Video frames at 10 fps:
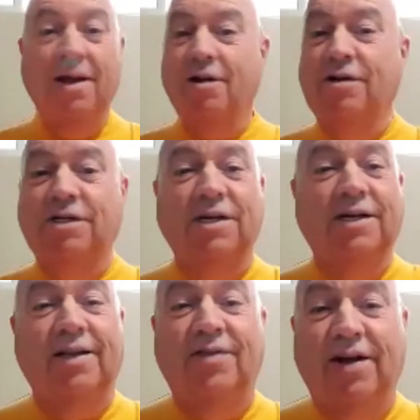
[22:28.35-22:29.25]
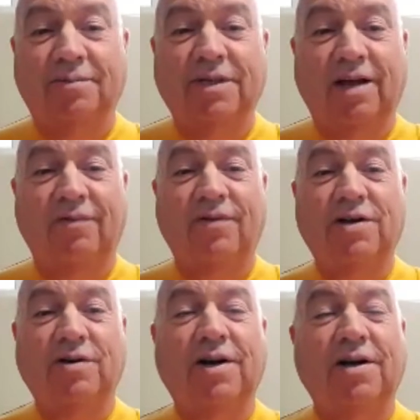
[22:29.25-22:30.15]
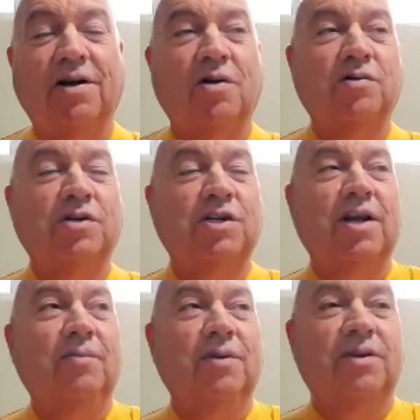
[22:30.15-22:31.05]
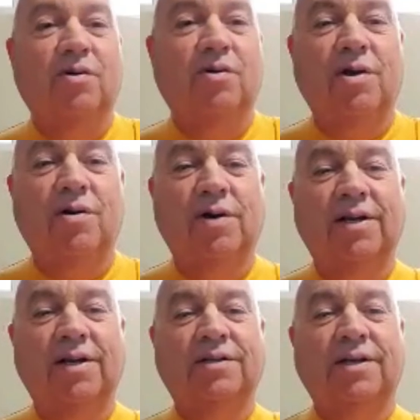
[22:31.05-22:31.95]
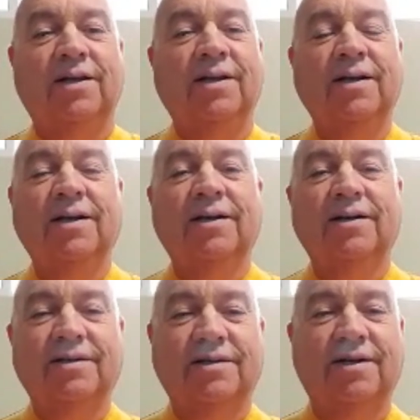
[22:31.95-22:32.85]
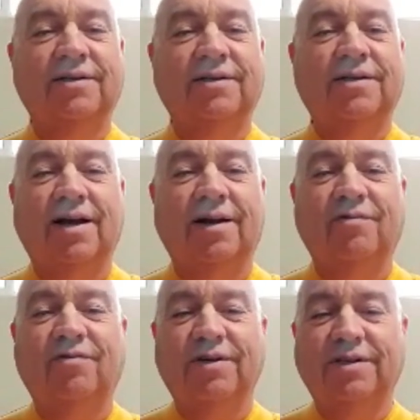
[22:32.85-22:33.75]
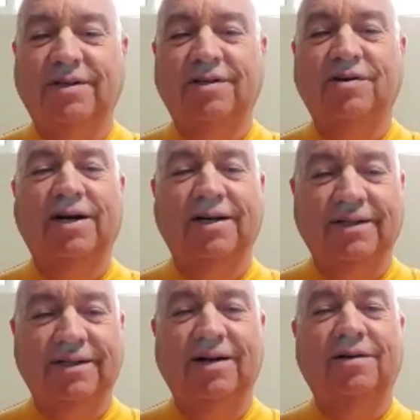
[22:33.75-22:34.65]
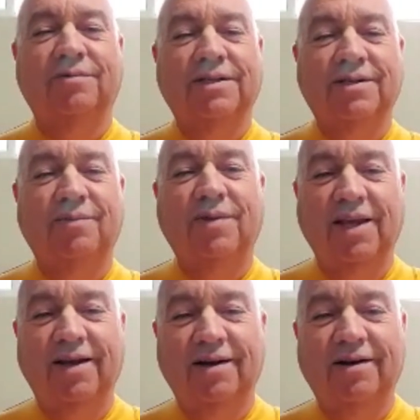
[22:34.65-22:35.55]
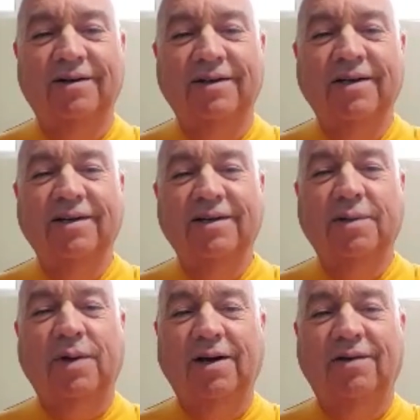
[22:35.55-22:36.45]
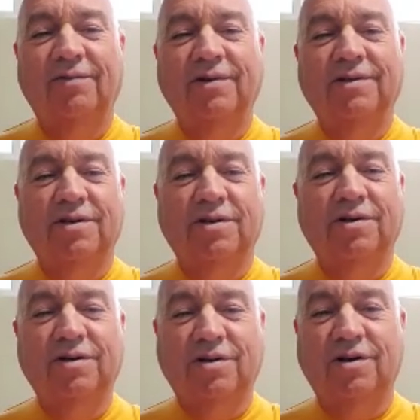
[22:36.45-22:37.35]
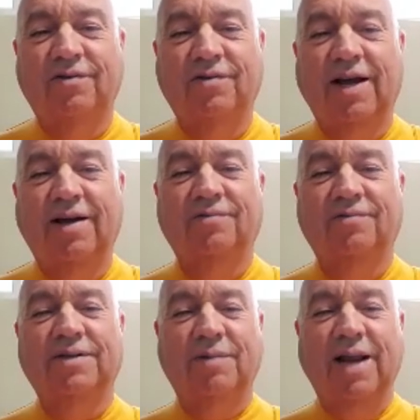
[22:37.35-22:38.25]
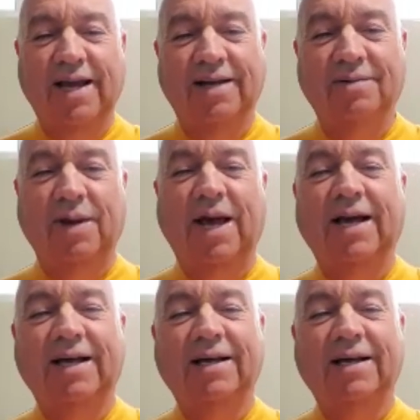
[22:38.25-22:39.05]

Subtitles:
Krishna did that himself. He tried to negotiate with Duryodhana and say, listen, it's time for us to try to settle with something here. The Pandavas deserve to have some land back.